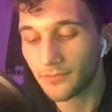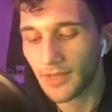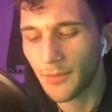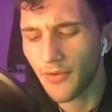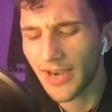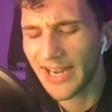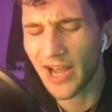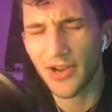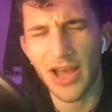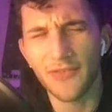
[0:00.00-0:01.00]
But right now,
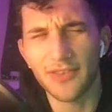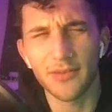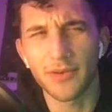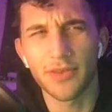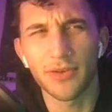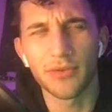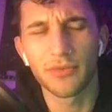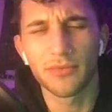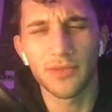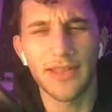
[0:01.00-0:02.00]
no, I have us number 2
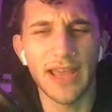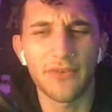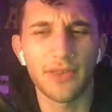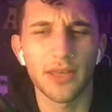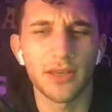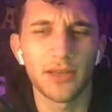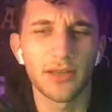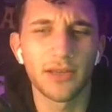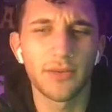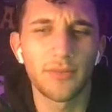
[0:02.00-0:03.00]
in the AFC.
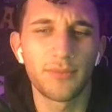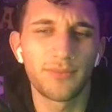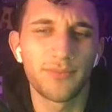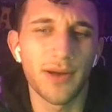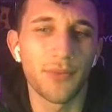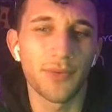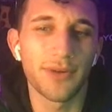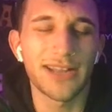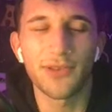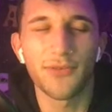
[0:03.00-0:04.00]
But we're
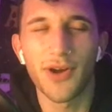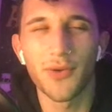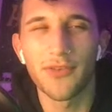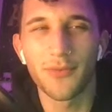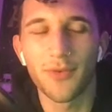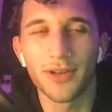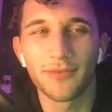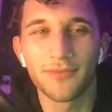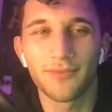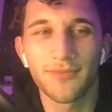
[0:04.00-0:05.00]
not too far away from one.
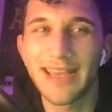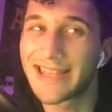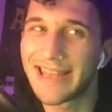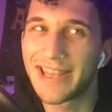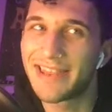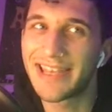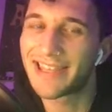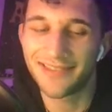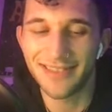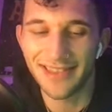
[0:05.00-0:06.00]

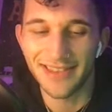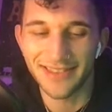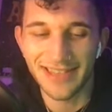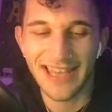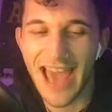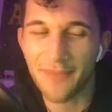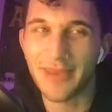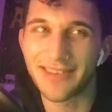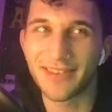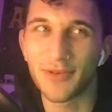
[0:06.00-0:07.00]
The gap
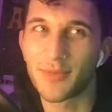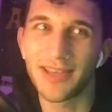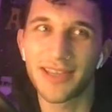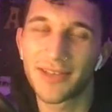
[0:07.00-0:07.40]
isn't too big.